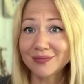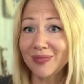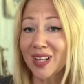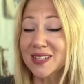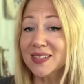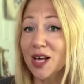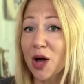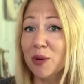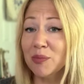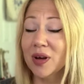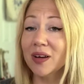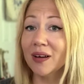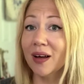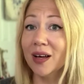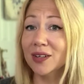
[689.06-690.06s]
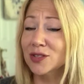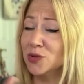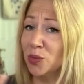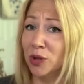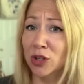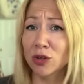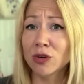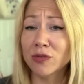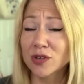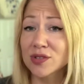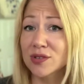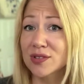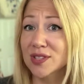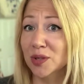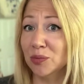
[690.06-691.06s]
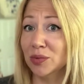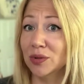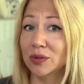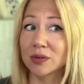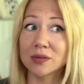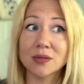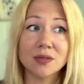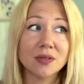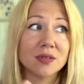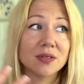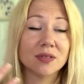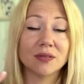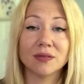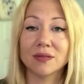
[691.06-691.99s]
some universal symbols,